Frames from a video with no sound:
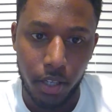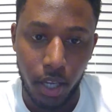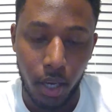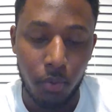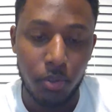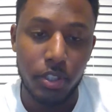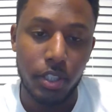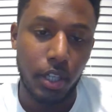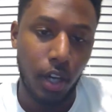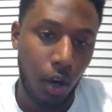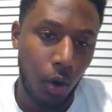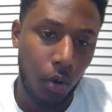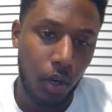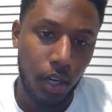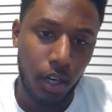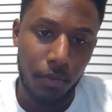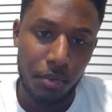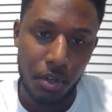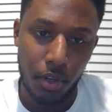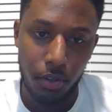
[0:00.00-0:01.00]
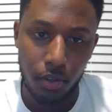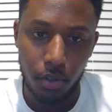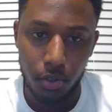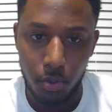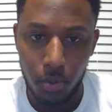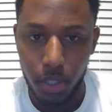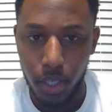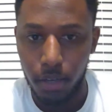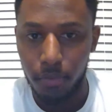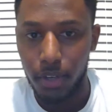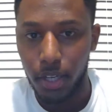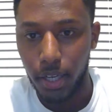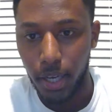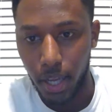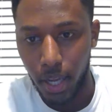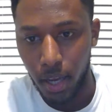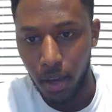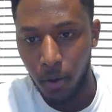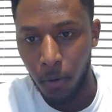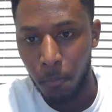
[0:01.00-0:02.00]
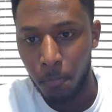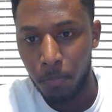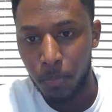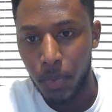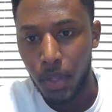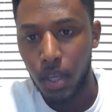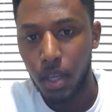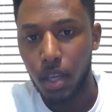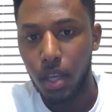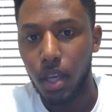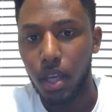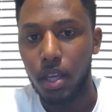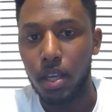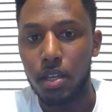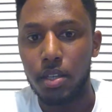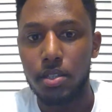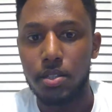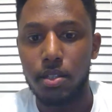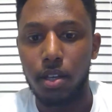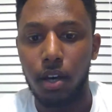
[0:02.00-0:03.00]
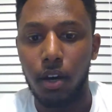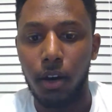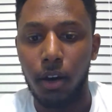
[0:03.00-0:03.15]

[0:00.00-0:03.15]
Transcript: That was the old covenant. The new covenant now is